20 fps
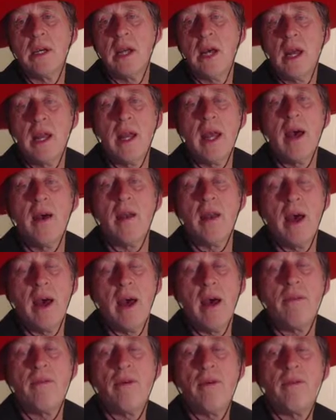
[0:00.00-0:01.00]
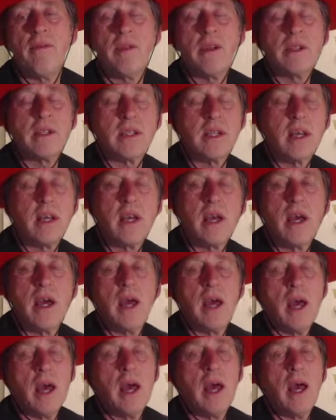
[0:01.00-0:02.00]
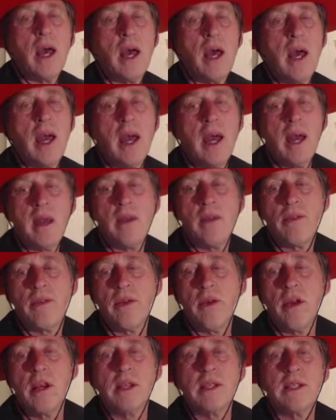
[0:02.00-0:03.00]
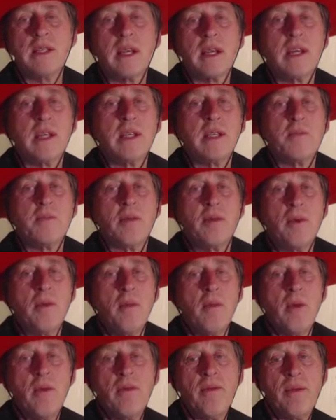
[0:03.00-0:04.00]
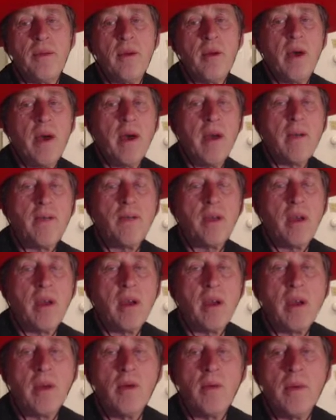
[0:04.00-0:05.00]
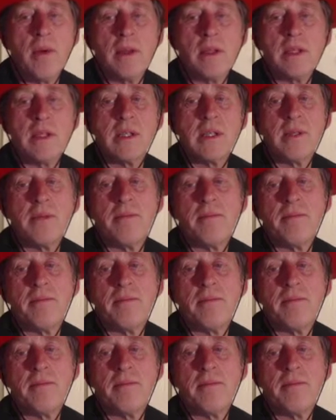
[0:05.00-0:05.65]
an hour and a half obviously, and 30 seconds per move thereafter increments.